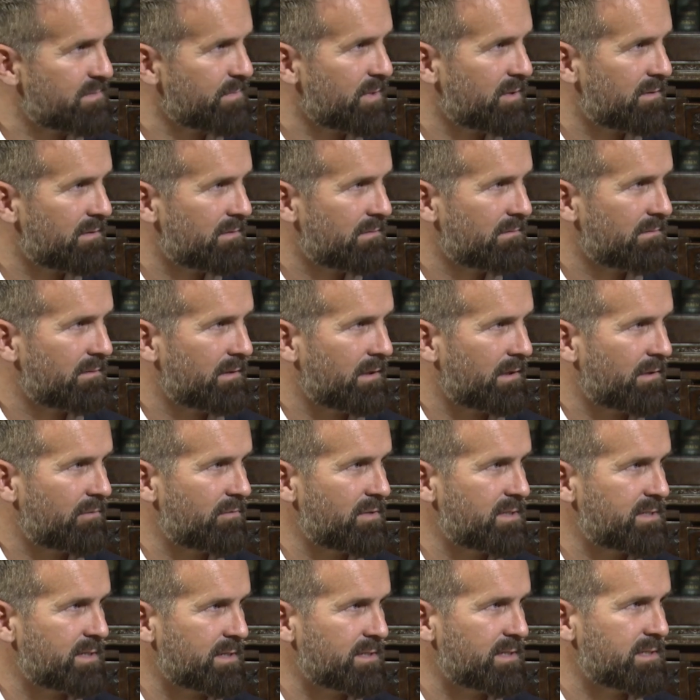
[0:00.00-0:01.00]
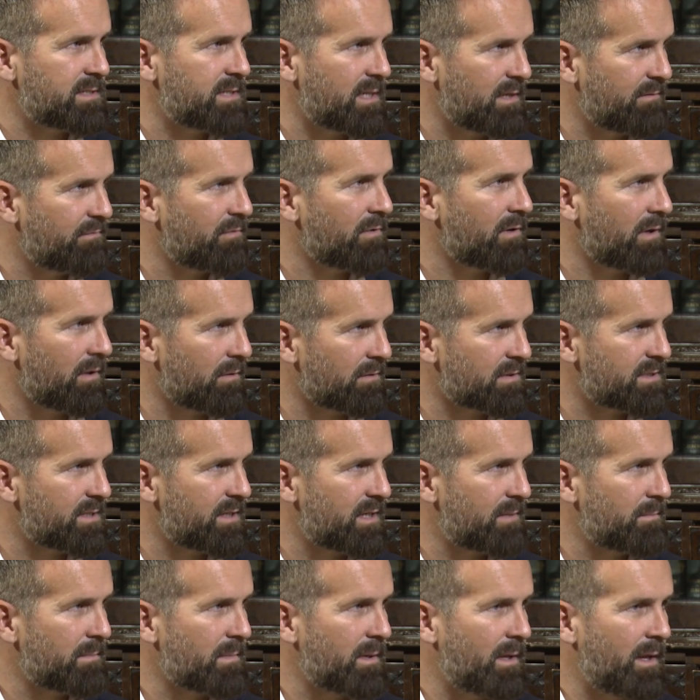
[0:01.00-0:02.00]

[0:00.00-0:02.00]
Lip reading: model at 360T for a long time,